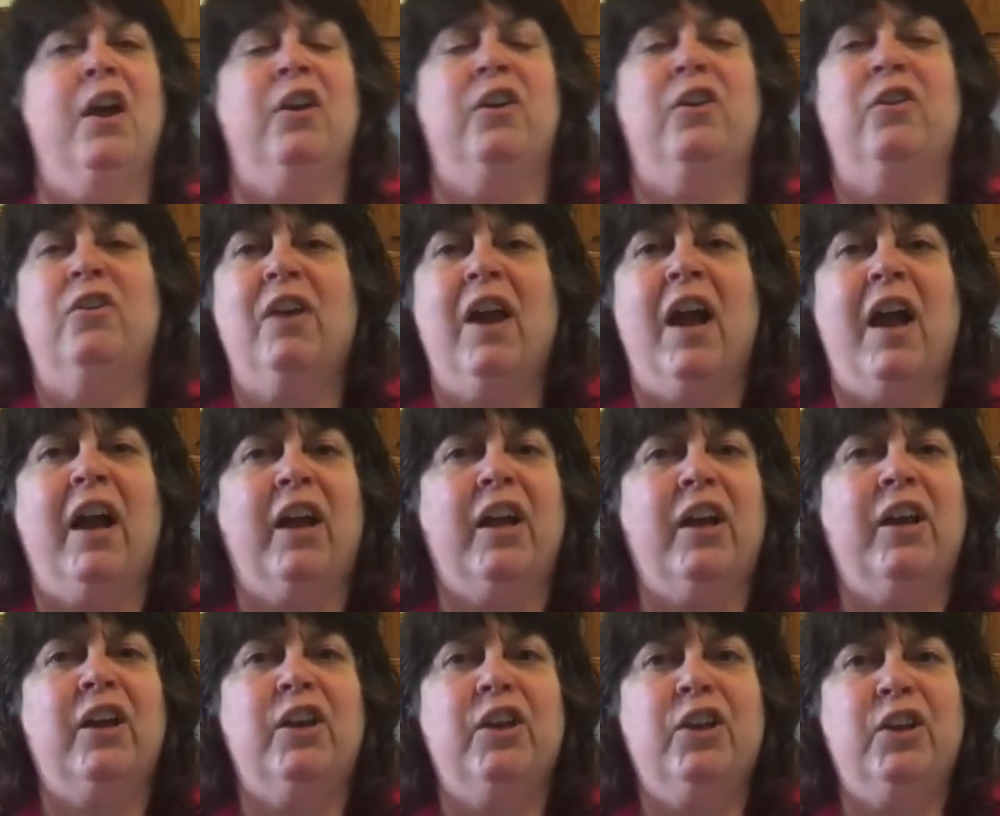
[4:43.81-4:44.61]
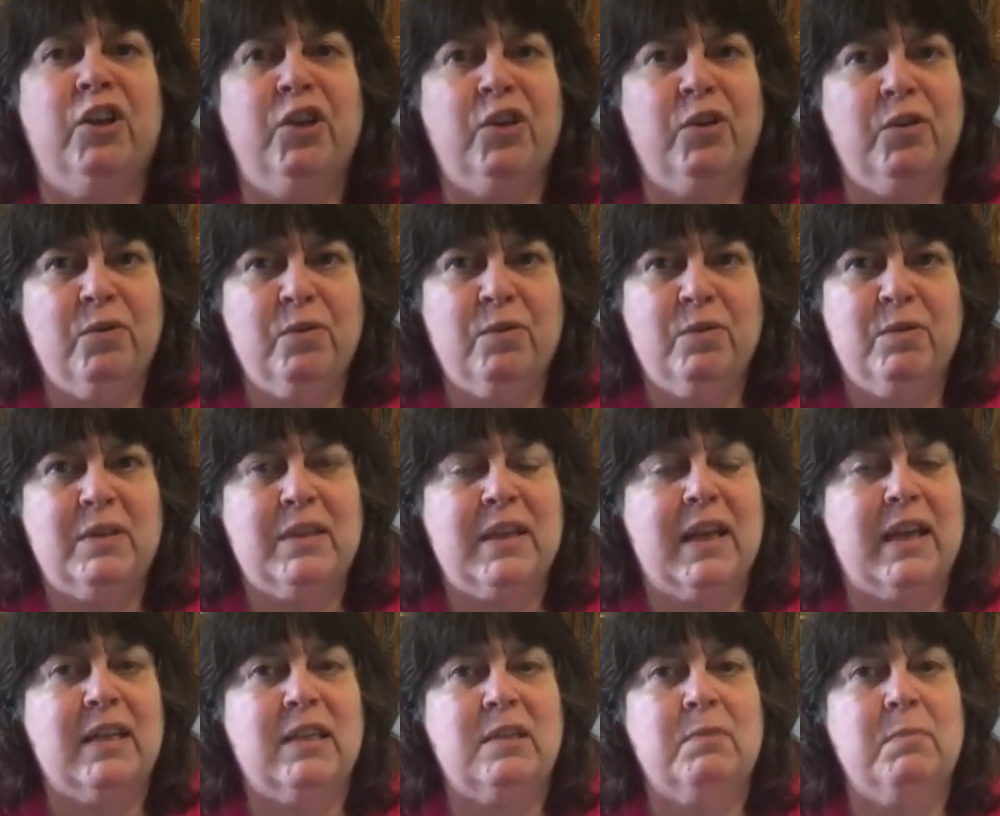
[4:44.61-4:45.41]
you're not going to use
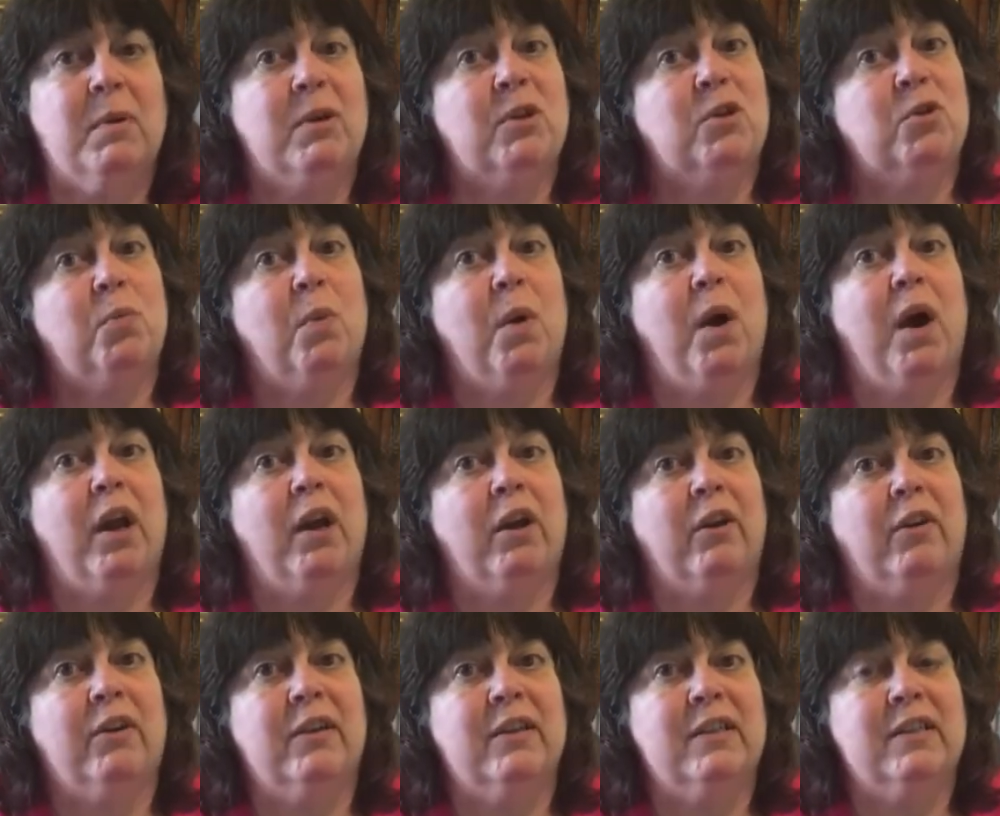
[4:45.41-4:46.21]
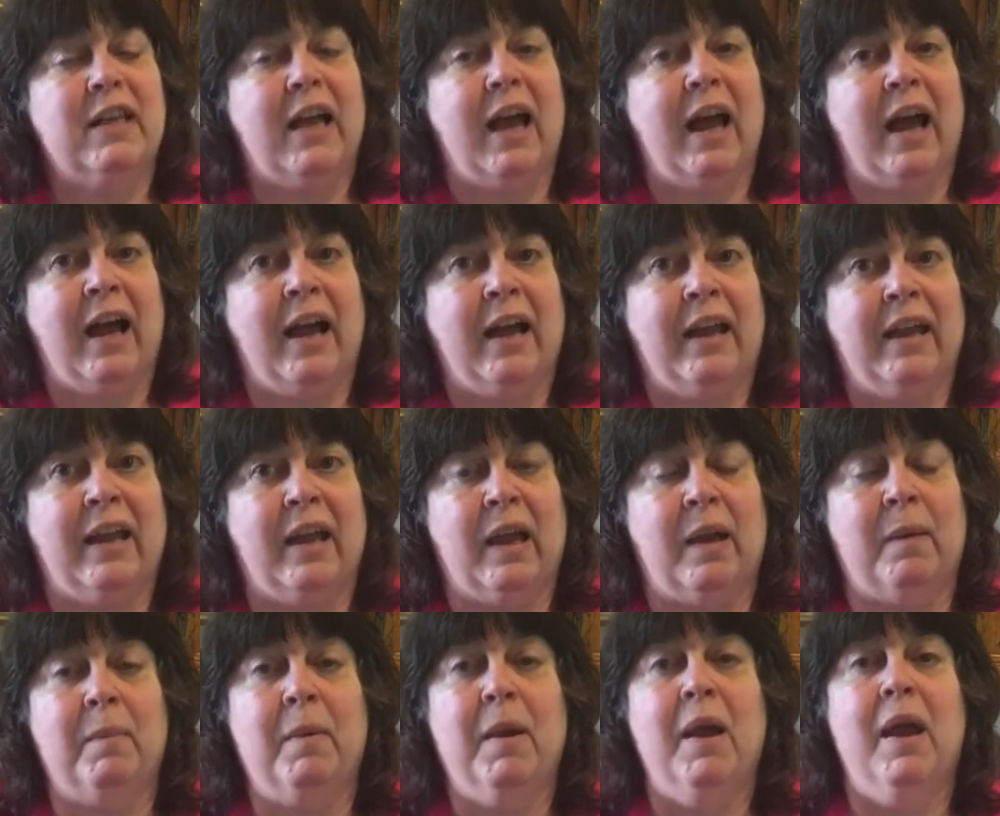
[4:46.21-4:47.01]
as much water as I
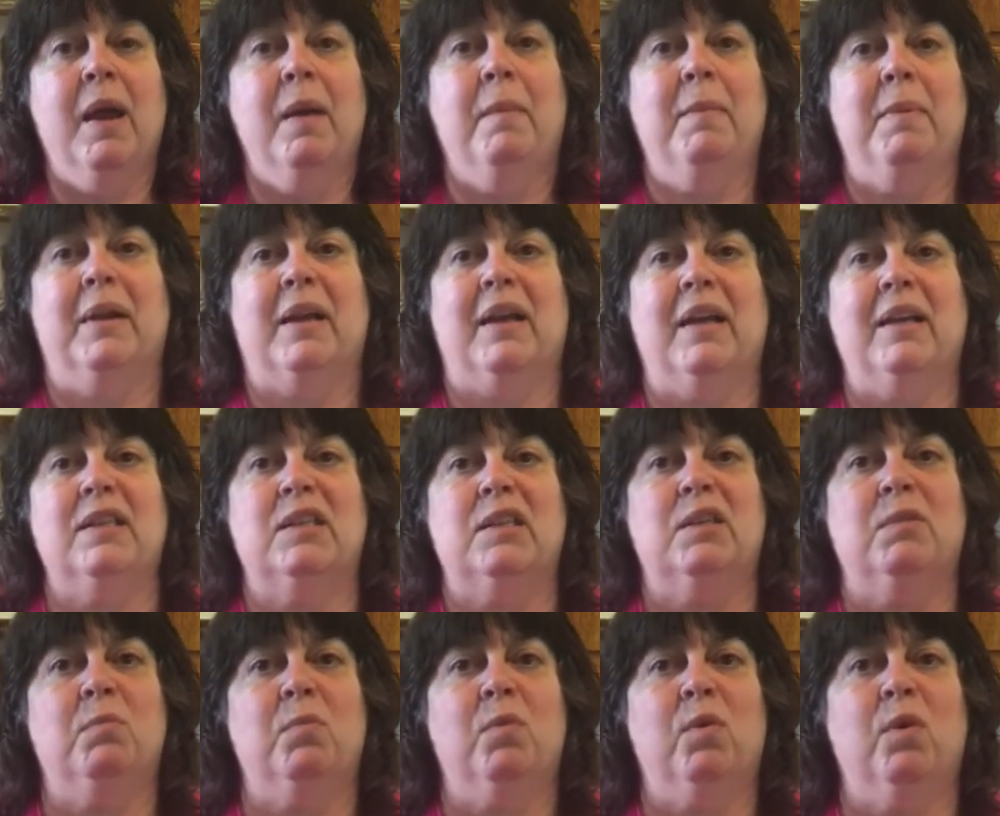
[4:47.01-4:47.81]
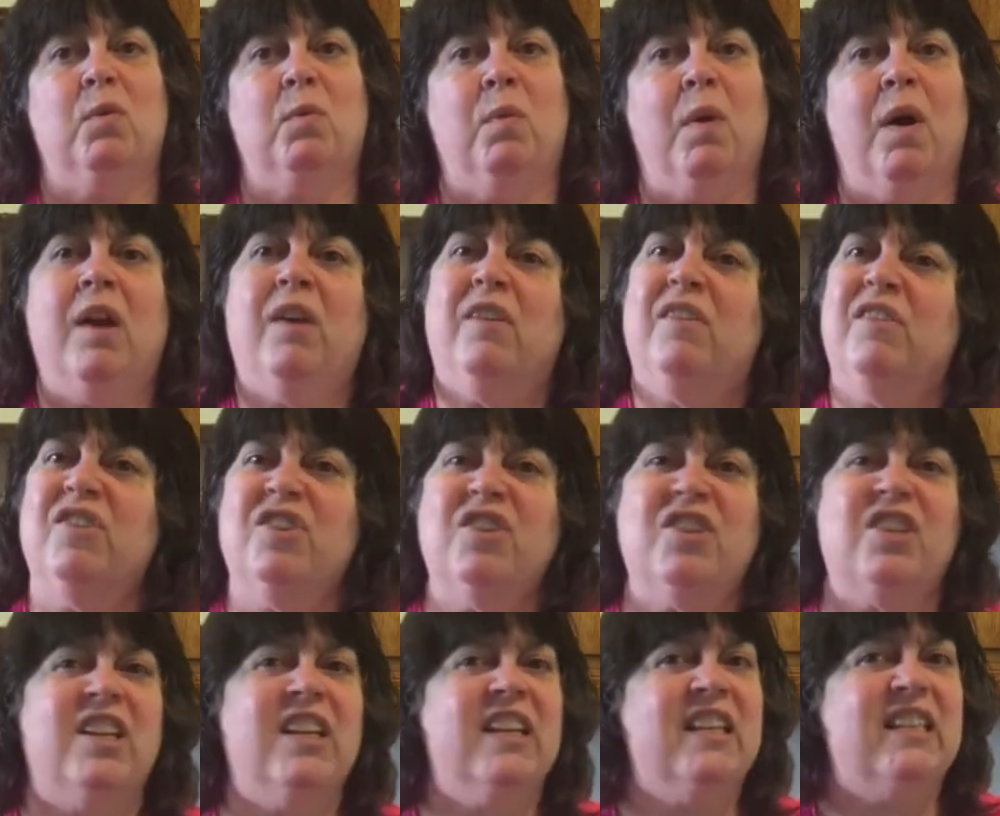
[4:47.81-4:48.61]
am, because the more water, it's
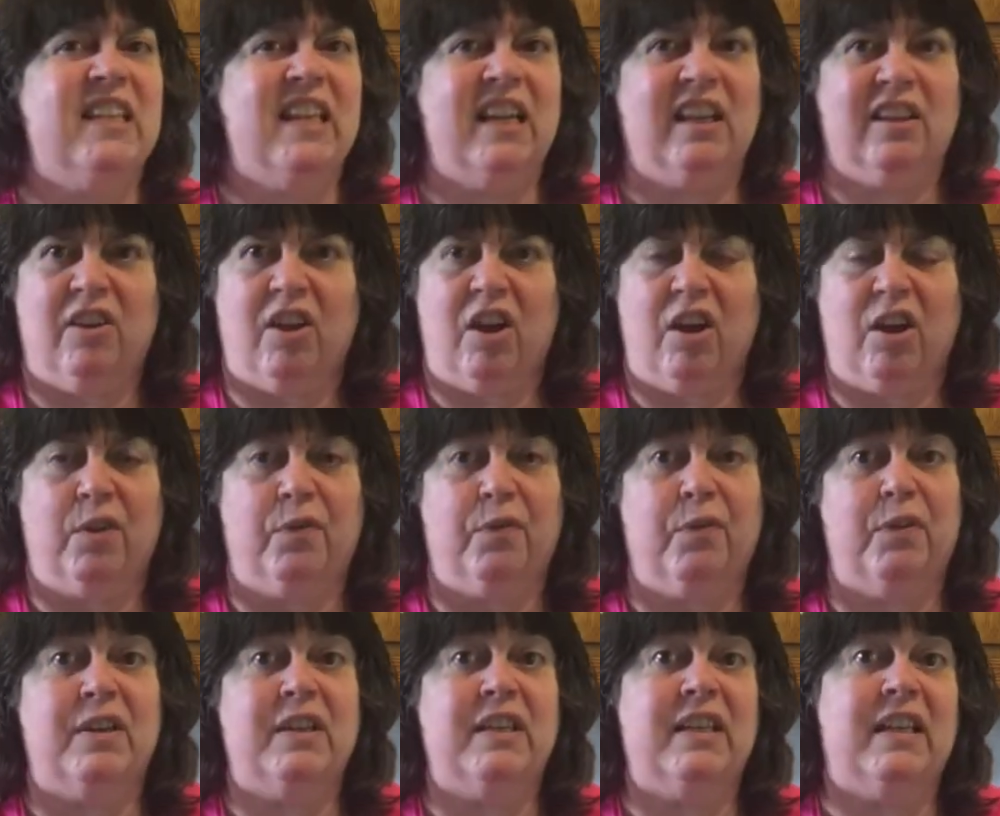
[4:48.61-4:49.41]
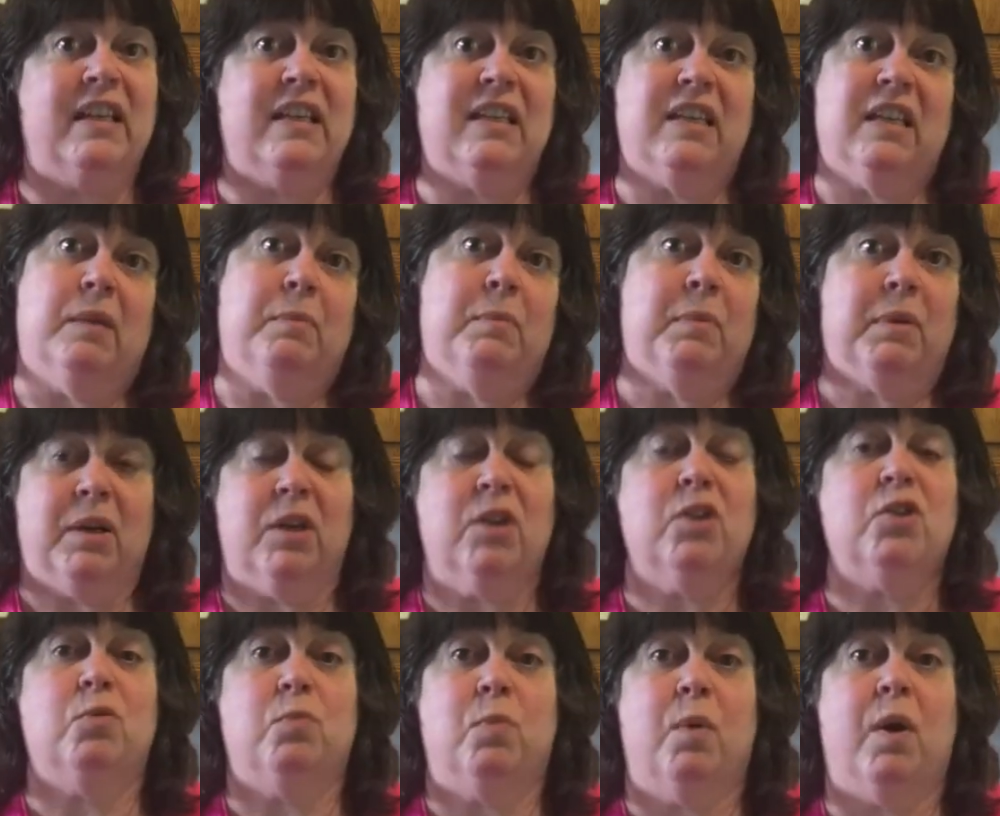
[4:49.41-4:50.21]
just going to take longer for it to get done
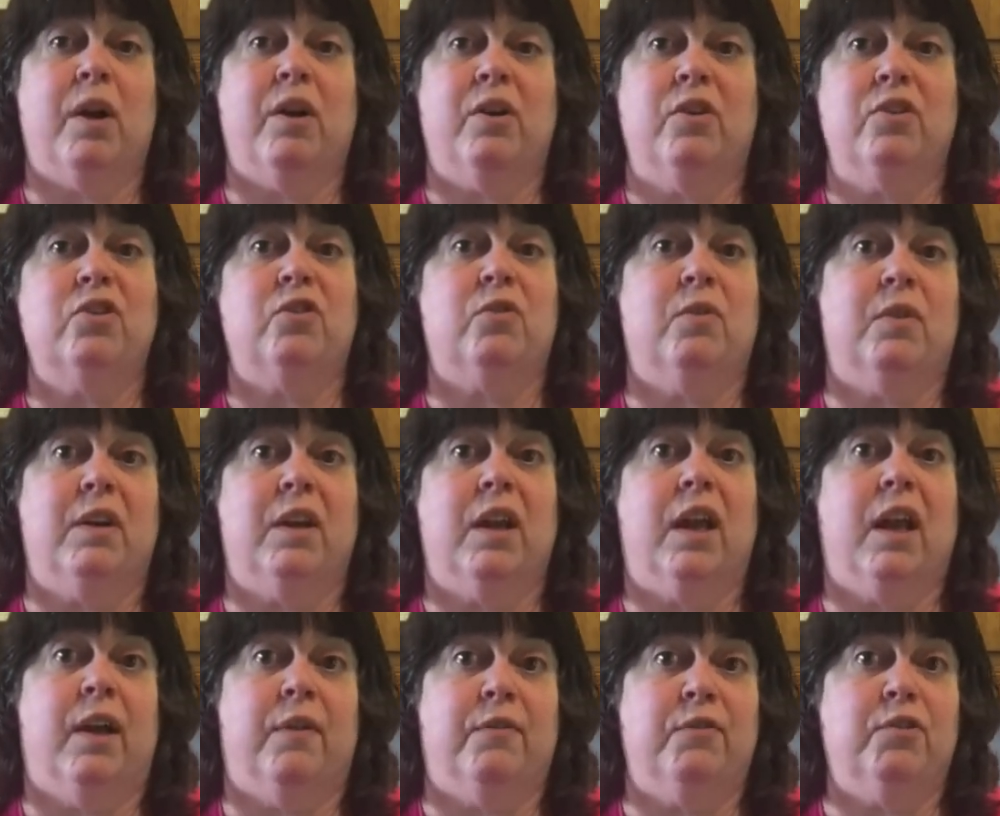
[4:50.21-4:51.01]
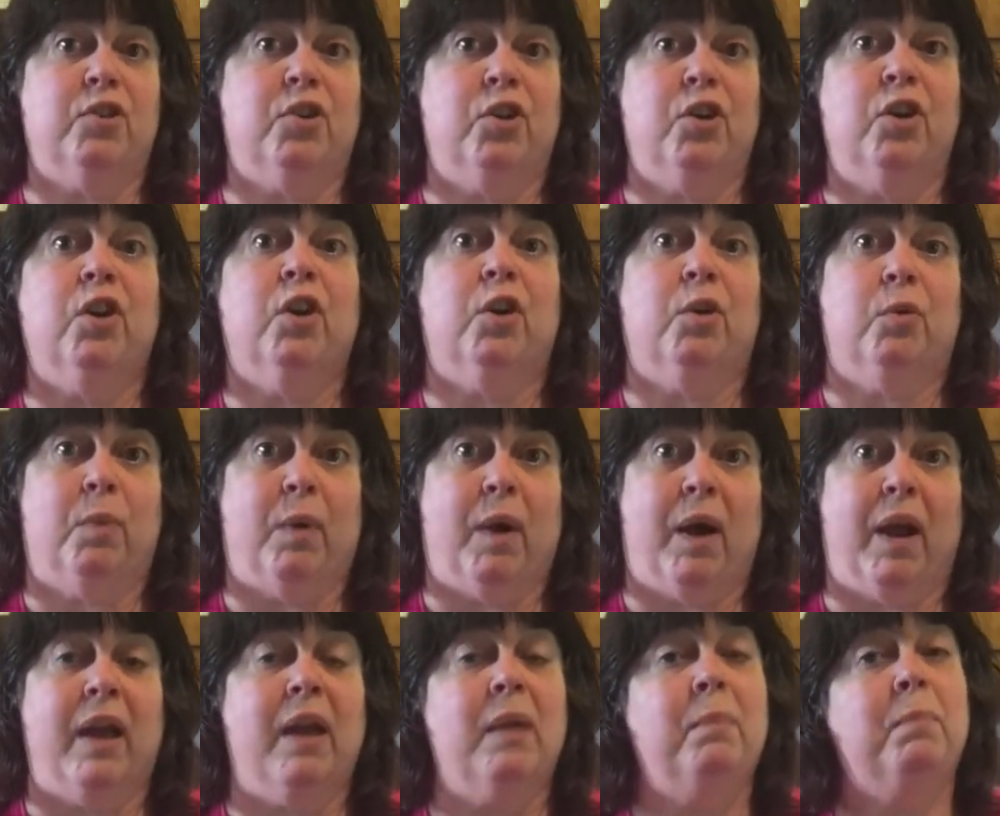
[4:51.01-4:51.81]
because your water is going to have to cook,
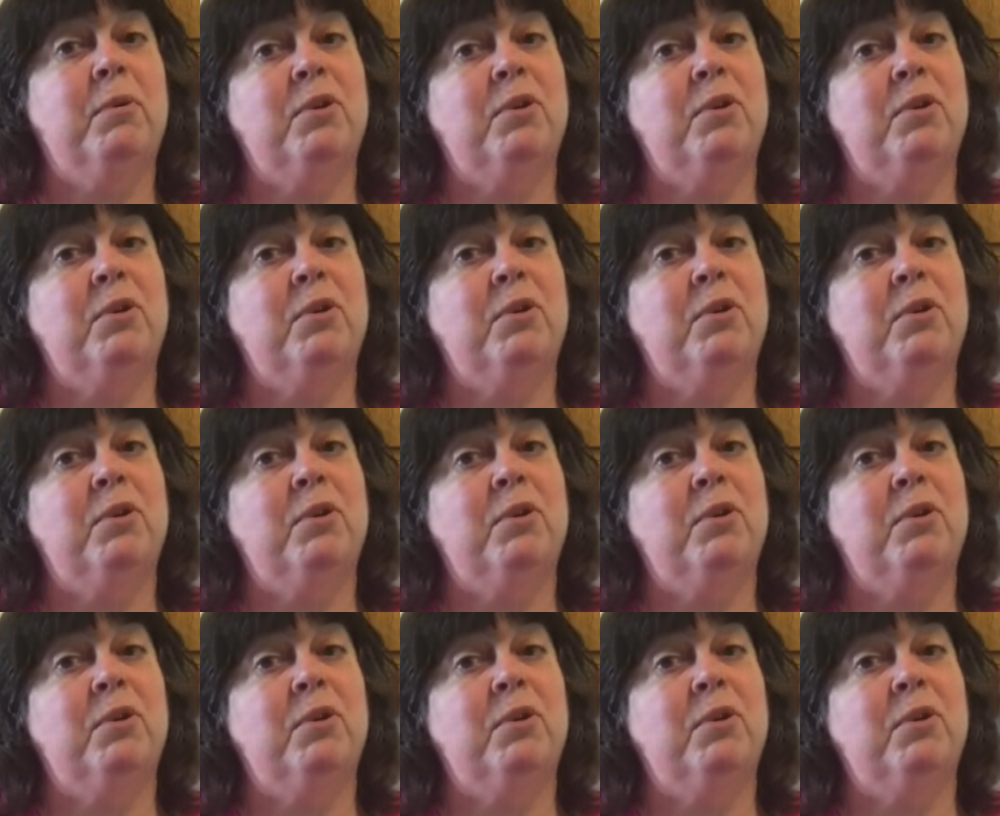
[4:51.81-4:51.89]
right?